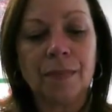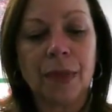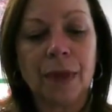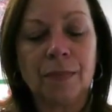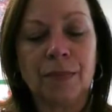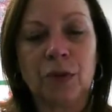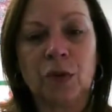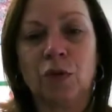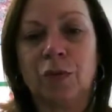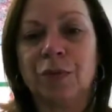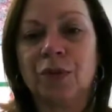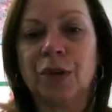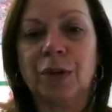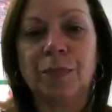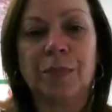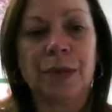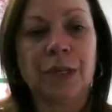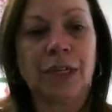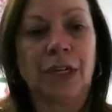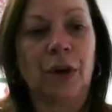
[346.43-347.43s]

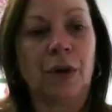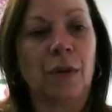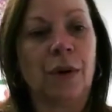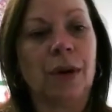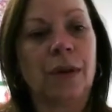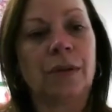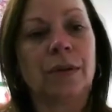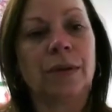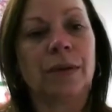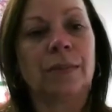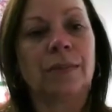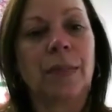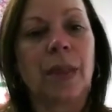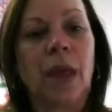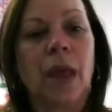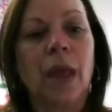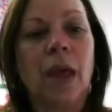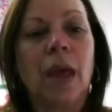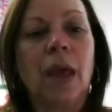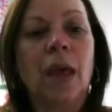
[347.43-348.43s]
absorption materials.
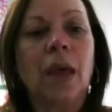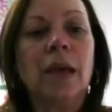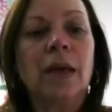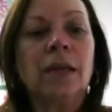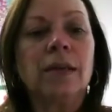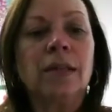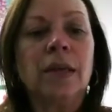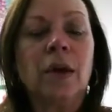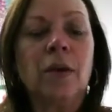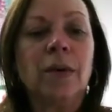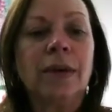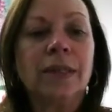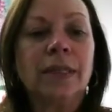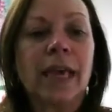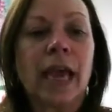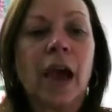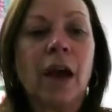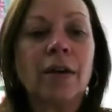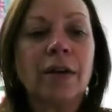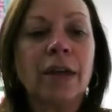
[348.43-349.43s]
So it's
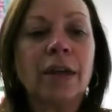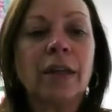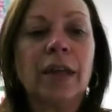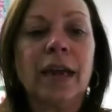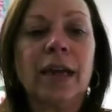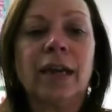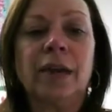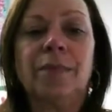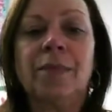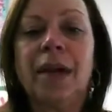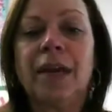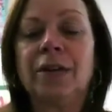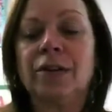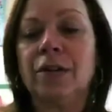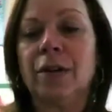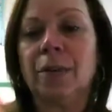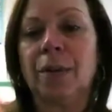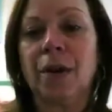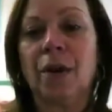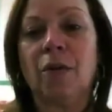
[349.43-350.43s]
calculated
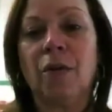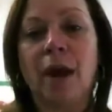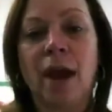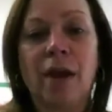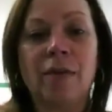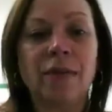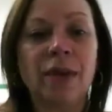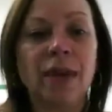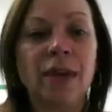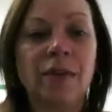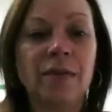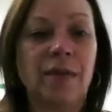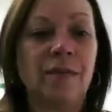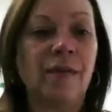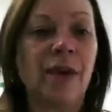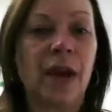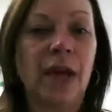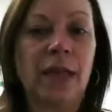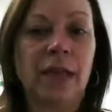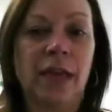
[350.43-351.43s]
based on the gravity of the
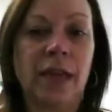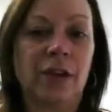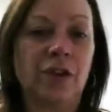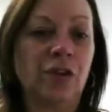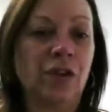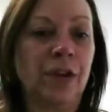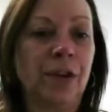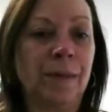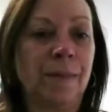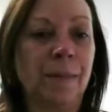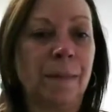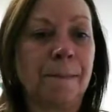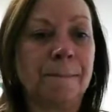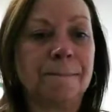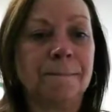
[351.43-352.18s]
violation,